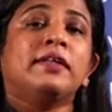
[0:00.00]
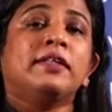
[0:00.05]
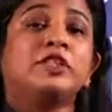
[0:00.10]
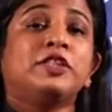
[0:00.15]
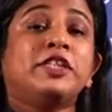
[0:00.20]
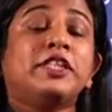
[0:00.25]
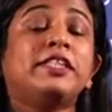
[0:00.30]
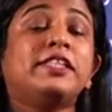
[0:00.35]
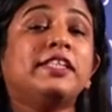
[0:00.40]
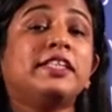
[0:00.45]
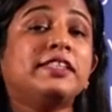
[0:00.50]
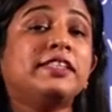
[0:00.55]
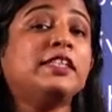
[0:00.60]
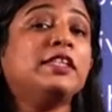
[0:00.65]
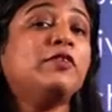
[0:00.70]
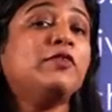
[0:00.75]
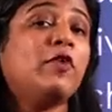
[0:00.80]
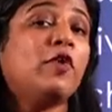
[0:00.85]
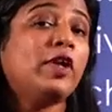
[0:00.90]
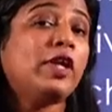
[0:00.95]
she
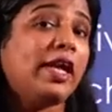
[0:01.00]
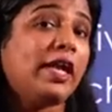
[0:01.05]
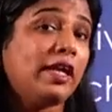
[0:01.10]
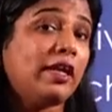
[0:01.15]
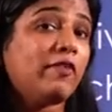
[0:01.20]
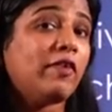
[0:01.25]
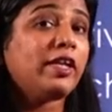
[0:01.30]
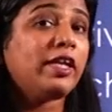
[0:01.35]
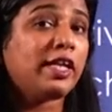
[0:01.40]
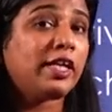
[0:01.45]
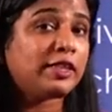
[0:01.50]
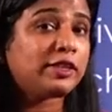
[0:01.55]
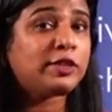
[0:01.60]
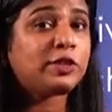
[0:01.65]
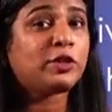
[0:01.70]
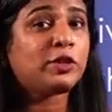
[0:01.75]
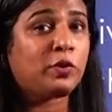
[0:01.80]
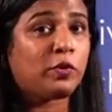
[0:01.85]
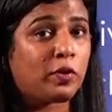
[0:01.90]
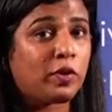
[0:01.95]
doesn't want anyone else
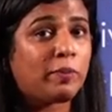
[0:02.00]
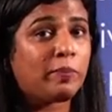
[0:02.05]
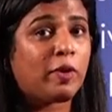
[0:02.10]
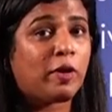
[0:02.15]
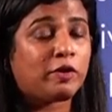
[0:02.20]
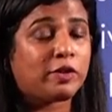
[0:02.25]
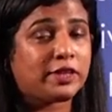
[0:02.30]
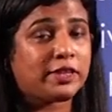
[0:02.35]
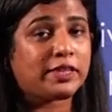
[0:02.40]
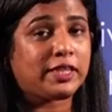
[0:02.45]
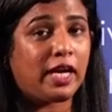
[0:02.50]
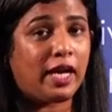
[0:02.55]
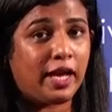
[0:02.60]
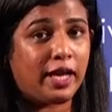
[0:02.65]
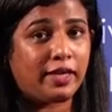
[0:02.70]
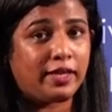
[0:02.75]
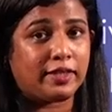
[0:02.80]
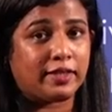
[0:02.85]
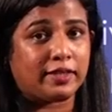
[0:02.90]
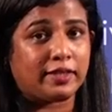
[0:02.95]
to know about it
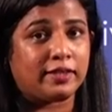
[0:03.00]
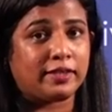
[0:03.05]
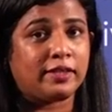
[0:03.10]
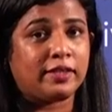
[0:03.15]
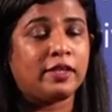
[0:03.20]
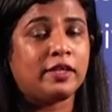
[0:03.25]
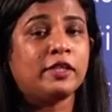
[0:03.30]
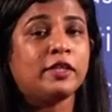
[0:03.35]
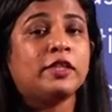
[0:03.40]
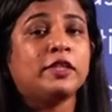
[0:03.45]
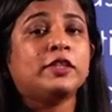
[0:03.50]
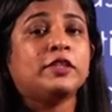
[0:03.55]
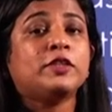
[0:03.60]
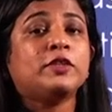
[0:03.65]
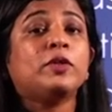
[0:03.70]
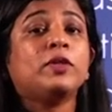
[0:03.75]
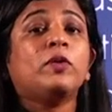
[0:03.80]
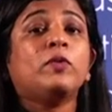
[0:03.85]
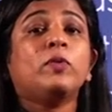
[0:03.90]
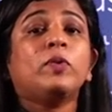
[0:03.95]
either.
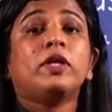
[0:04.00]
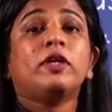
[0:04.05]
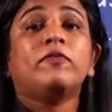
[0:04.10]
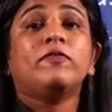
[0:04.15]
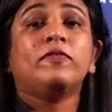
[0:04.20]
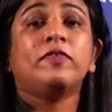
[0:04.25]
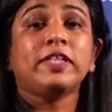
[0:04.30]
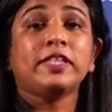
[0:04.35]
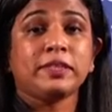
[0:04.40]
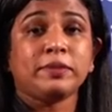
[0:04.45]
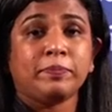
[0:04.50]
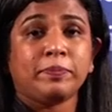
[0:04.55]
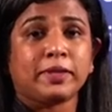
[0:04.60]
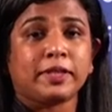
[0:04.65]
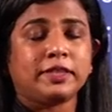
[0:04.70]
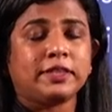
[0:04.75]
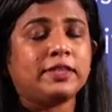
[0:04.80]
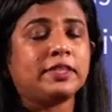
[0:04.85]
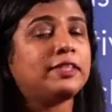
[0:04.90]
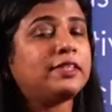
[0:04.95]
So the word
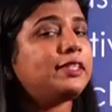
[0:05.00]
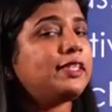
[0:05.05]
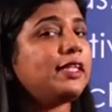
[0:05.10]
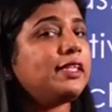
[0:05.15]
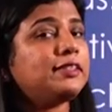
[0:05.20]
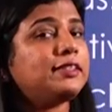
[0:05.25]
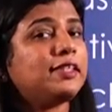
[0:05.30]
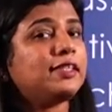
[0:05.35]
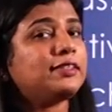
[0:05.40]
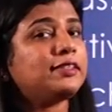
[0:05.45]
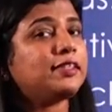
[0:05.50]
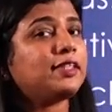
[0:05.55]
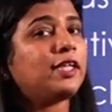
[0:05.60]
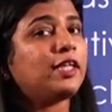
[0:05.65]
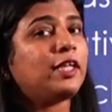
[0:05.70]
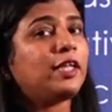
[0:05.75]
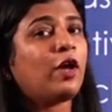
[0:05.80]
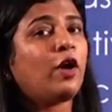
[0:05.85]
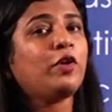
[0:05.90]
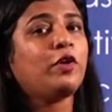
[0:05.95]
whispered tells us a
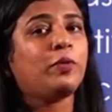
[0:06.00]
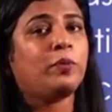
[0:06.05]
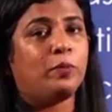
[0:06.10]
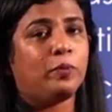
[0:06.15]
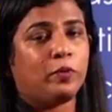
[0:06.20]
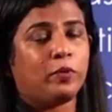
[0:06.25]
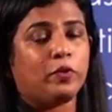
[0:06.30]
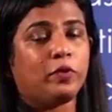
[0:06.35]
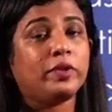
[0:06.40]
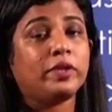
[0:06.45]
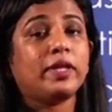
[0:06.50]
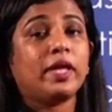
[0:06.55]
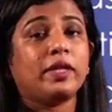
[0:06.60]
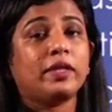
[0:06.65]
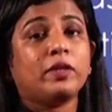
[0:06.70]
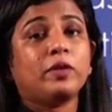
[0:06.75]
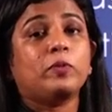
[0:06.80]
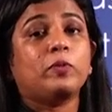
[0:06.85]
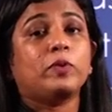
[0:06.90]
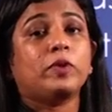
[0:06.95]
lot more than
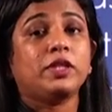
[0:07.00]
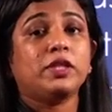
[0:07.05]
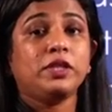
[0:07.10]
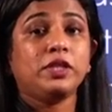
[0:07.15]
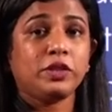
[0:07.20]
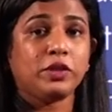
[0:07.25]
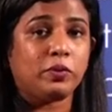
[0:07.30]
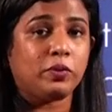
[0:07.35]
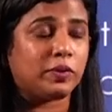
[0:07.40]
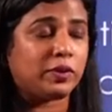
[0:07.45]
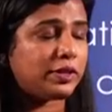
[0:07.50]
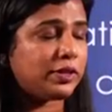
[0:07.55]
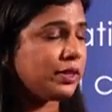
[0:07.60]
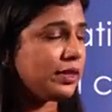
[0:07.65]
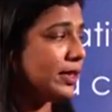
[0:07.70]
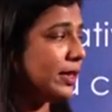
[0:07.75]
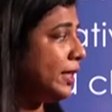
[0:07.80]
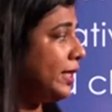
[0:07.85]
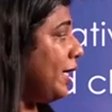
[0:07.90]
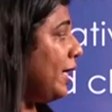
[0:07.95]
the word told.